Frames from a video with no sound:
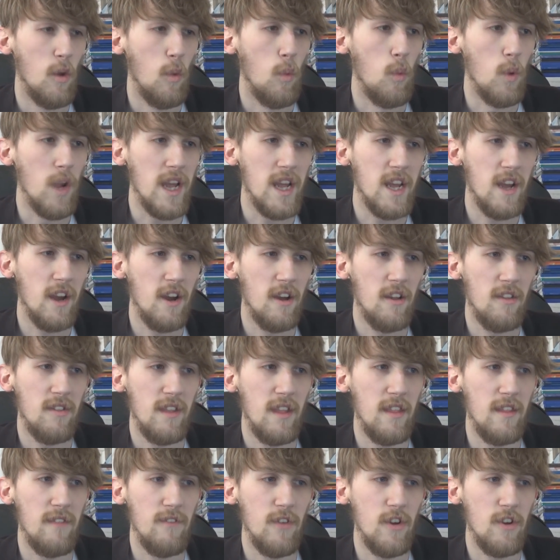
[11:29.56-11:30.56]
weaker
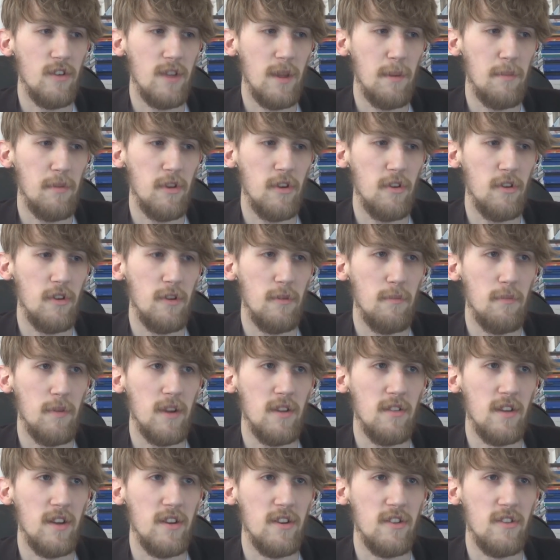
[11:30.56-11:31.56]
than the first episode,
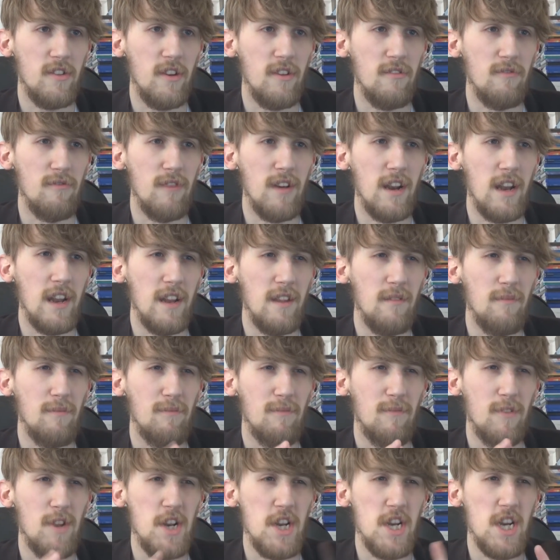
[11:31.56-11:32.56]
because I just don't really
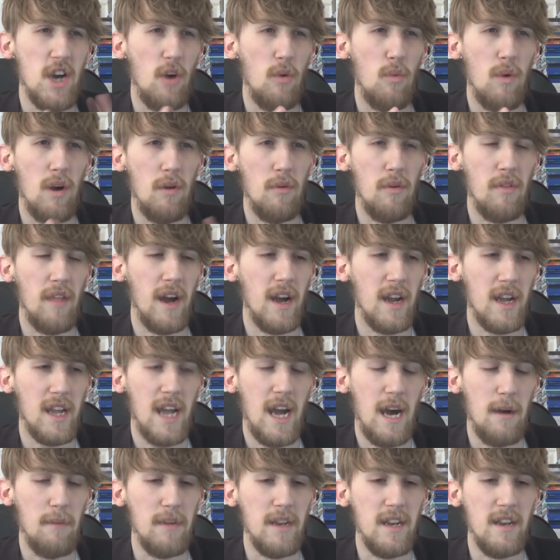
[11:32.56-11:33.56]
gel well with that
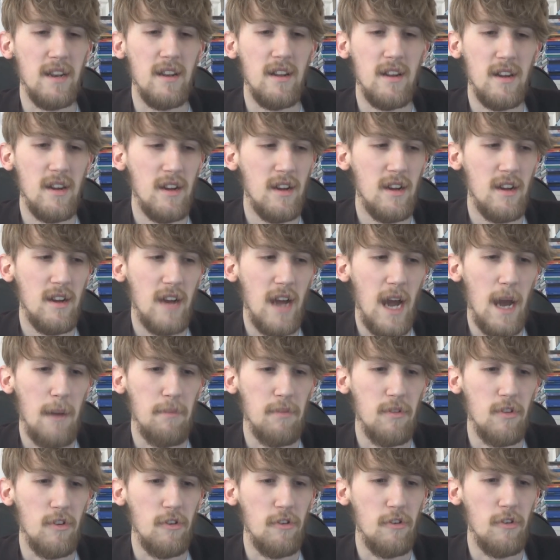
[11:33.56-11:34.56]
cabin
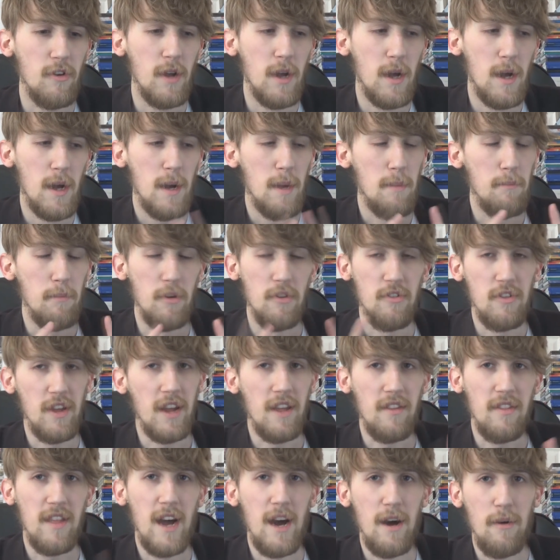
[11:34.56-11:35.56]
episode. But
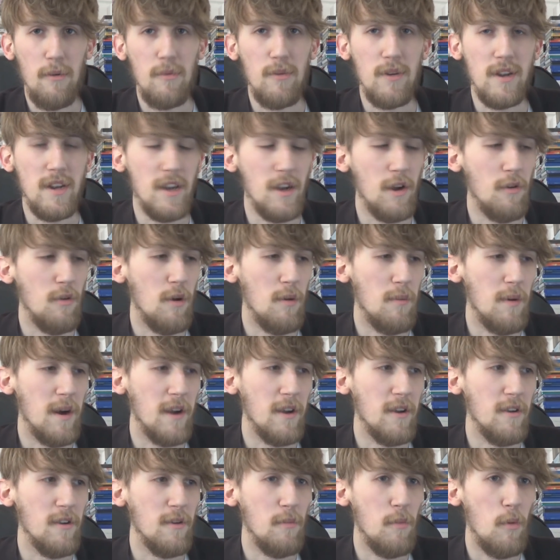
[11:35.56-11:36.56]
saying that, we know what
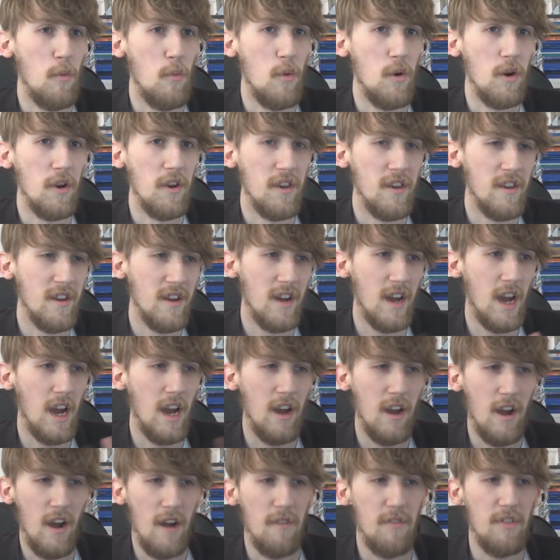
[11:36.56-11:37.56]
my number one
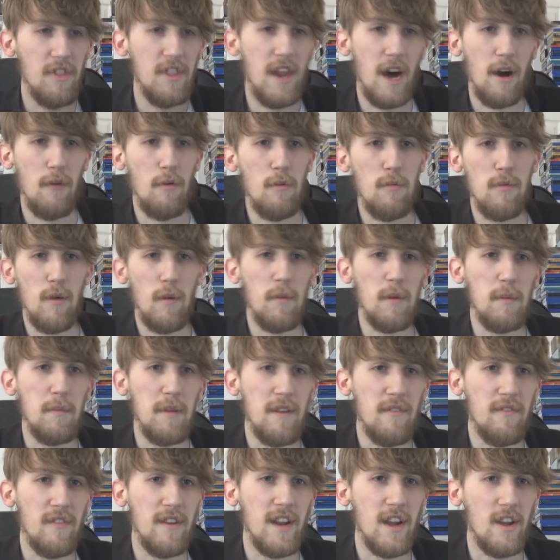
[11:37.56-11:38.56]
that will probably
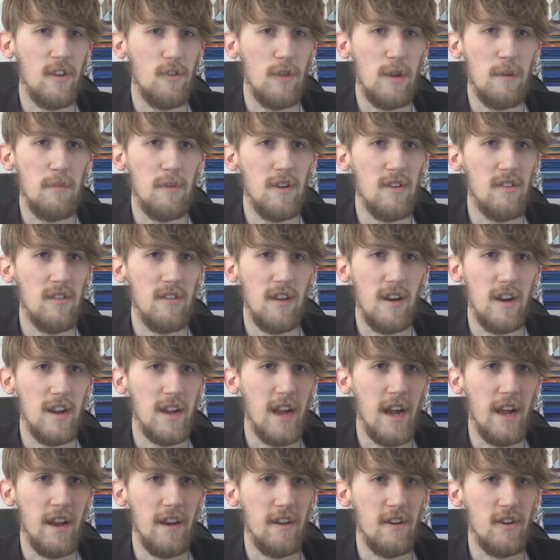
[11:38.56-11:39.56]
be for next week, because
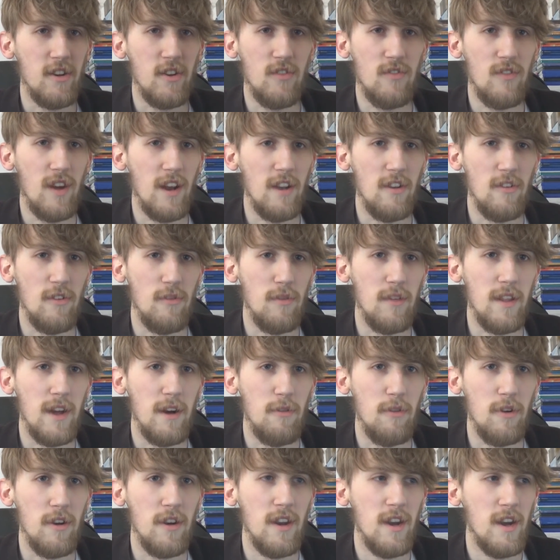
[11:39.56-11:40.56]
again, I just fell in love with
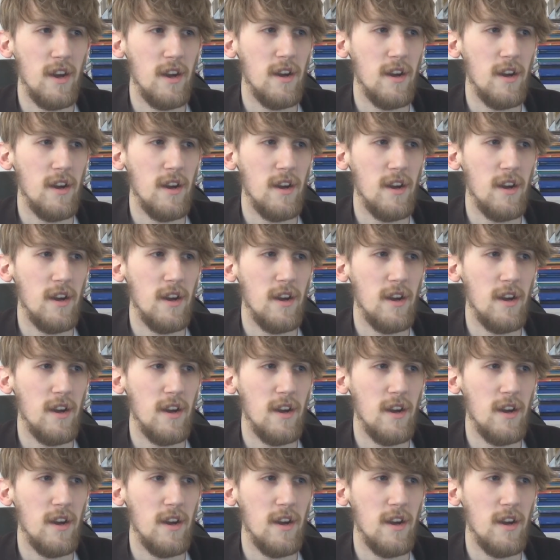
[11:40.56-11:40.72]
that one.